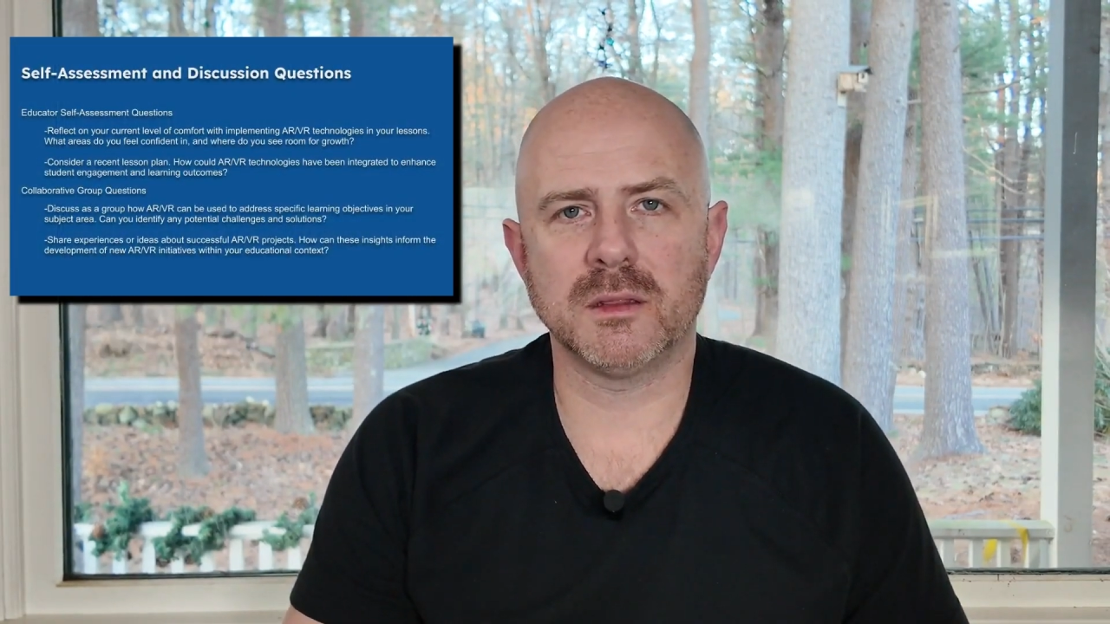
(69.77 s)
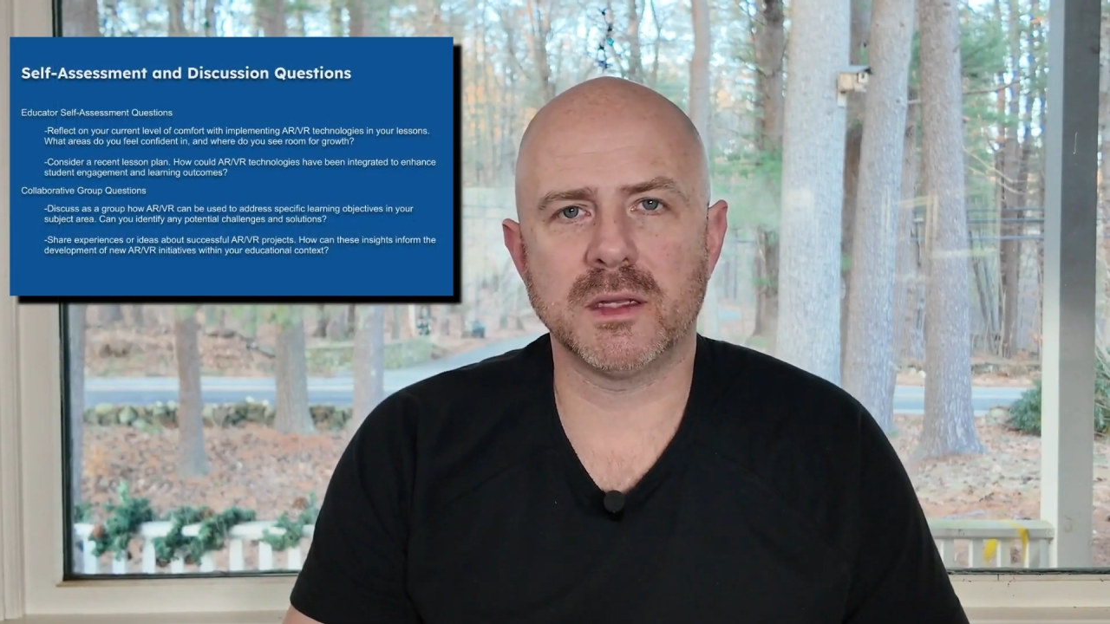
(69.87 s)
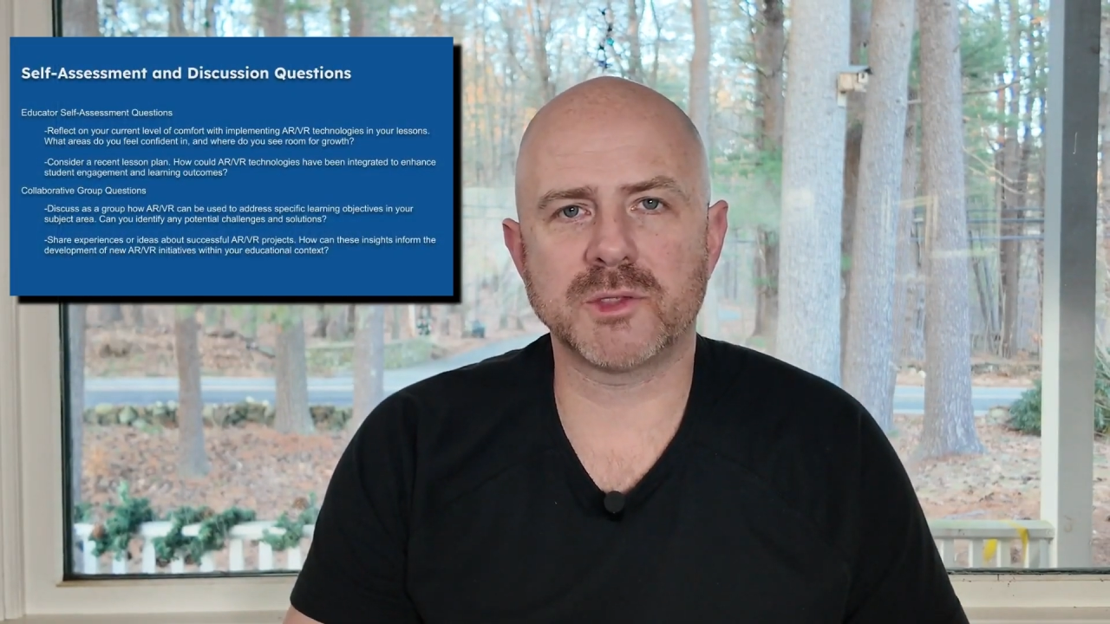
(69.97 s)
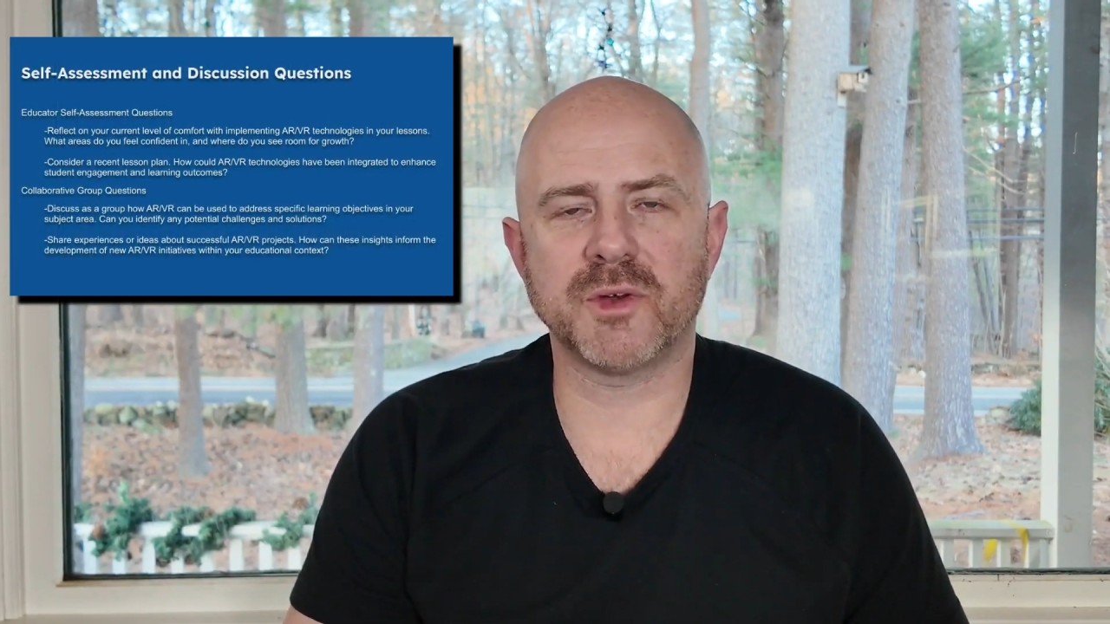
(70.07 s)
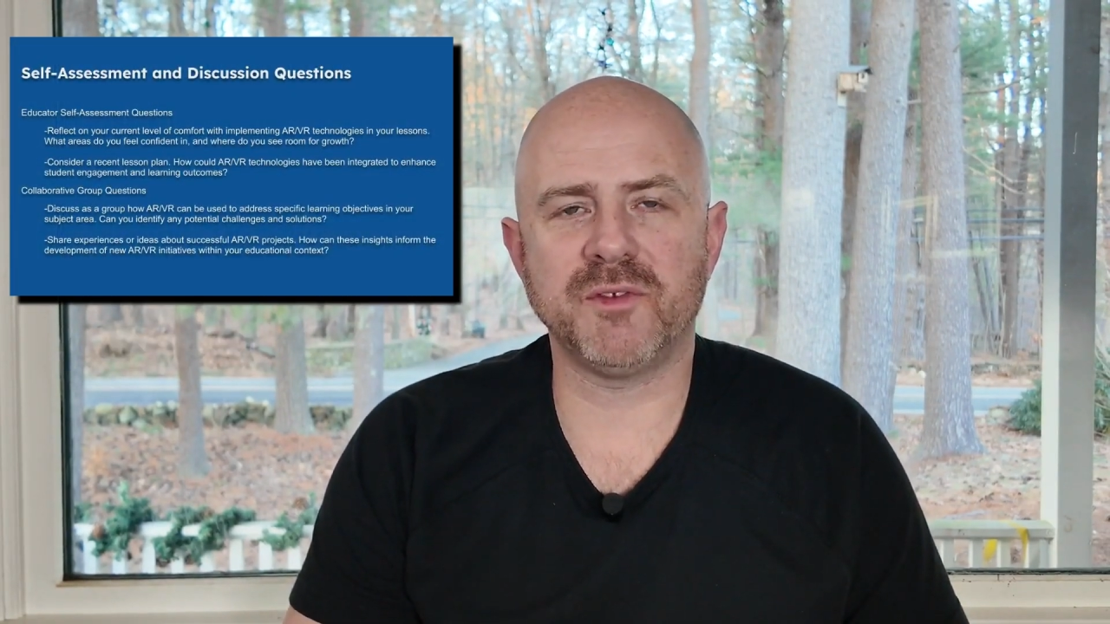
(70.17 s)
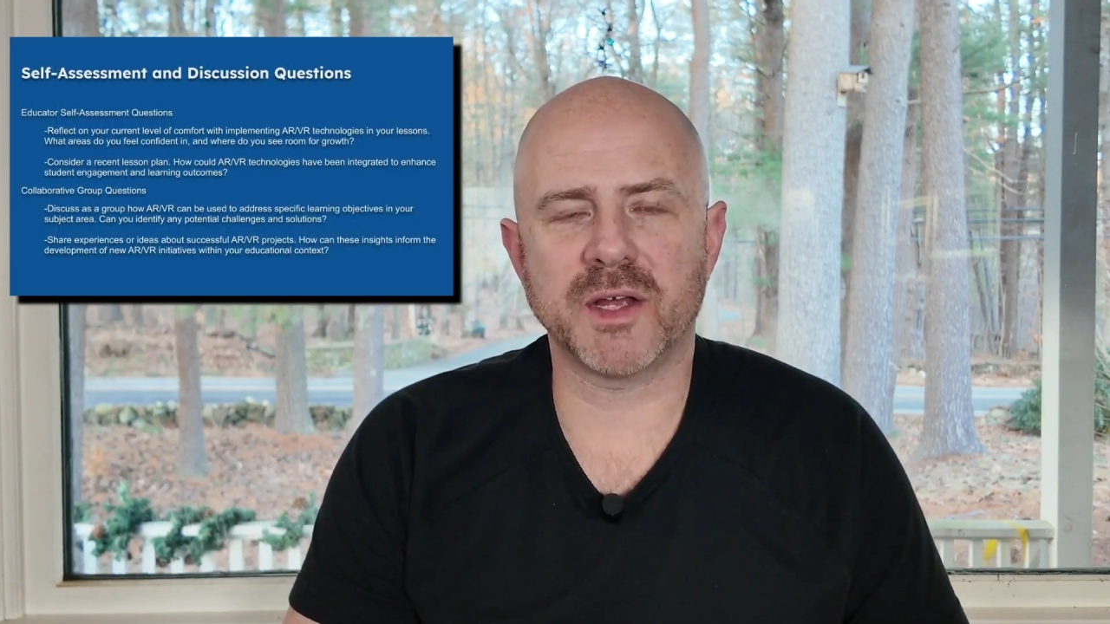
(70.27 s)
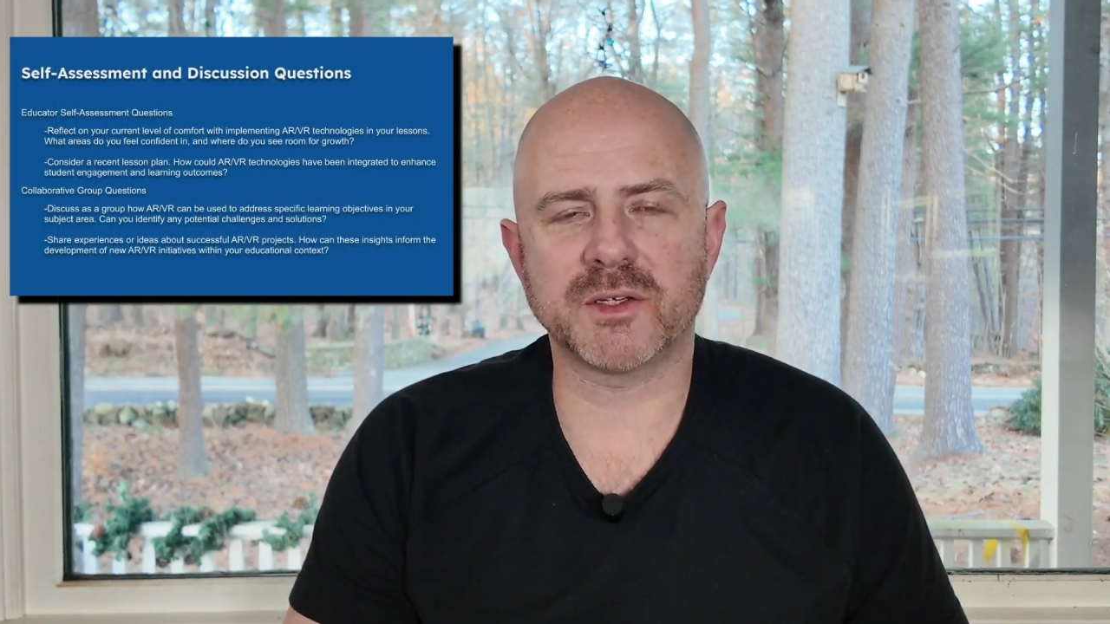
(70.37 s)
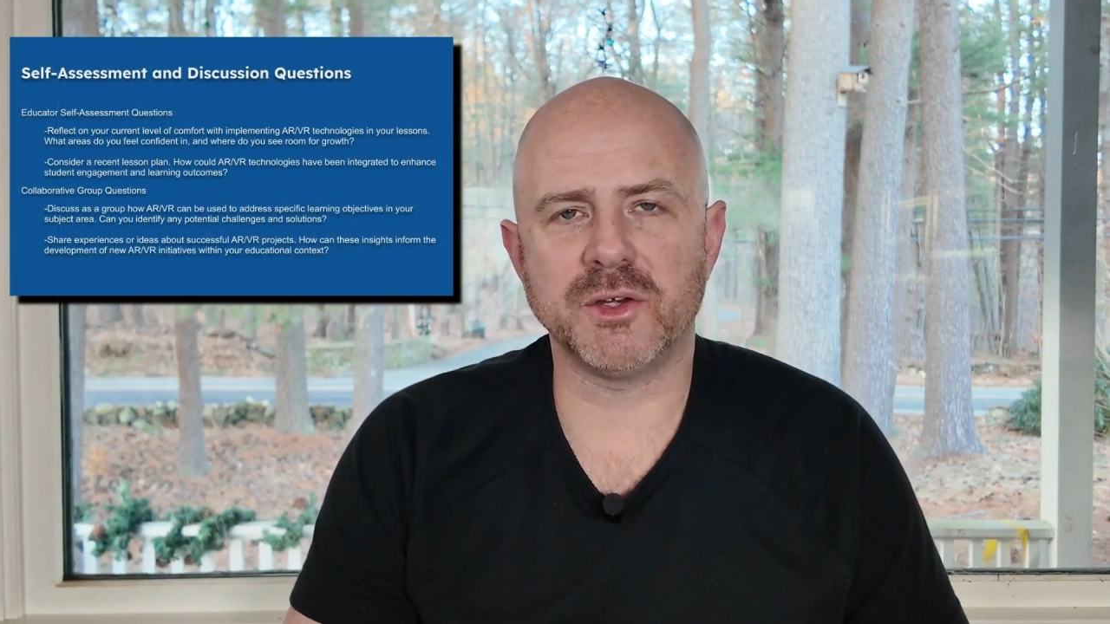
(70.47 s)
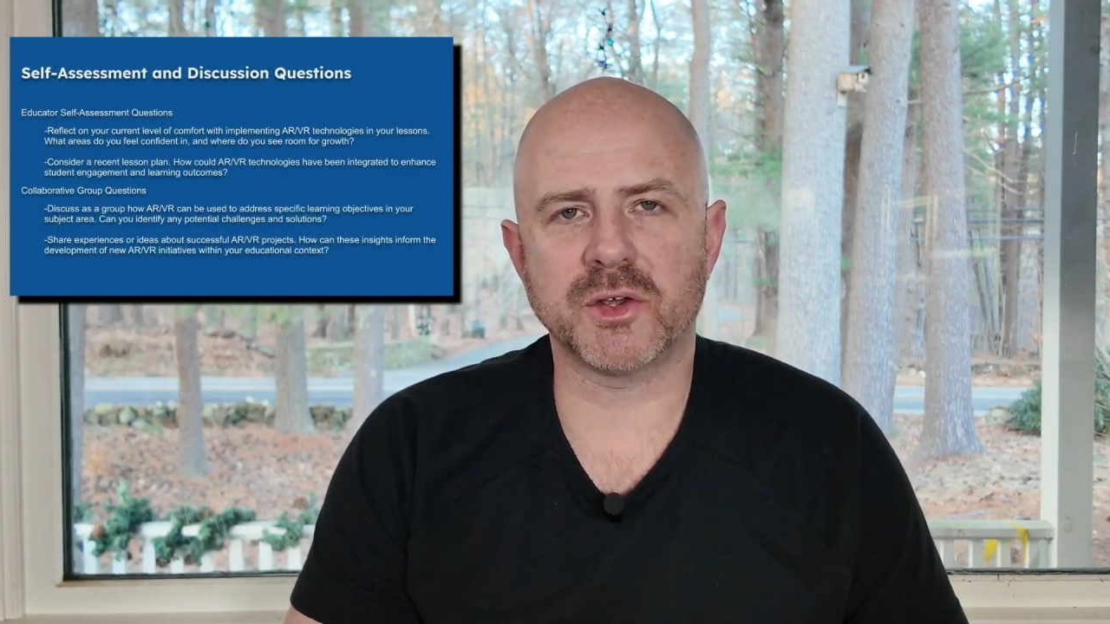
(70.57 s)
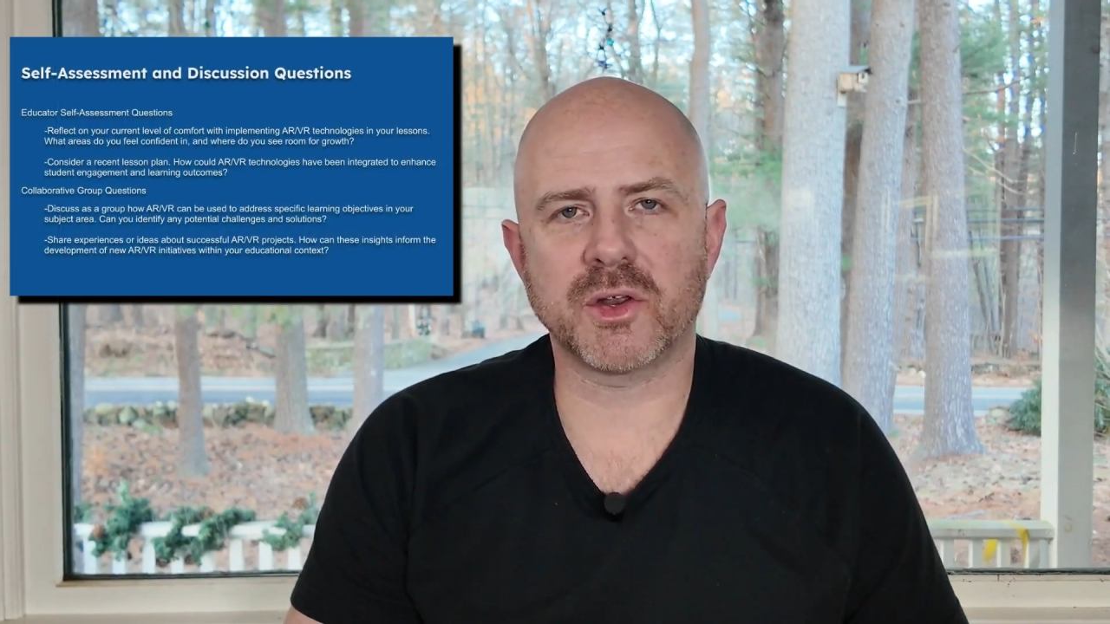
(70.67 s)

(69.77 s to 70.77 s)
Let's reflect on your